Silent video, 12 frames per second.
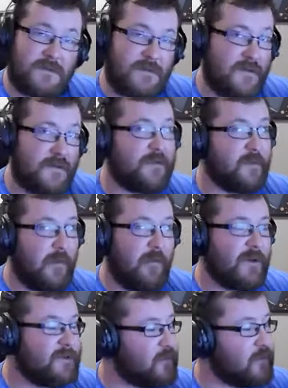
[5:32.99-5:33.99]
That's actually my
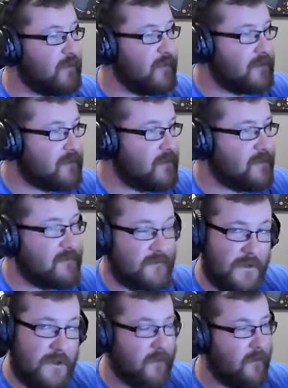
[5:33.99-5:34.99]
wife's birthday. So
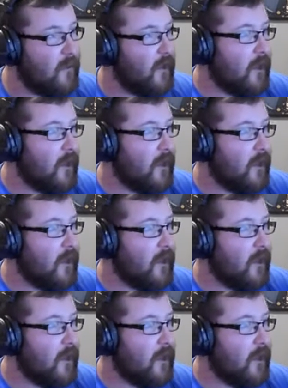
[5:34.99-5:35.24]
there you go.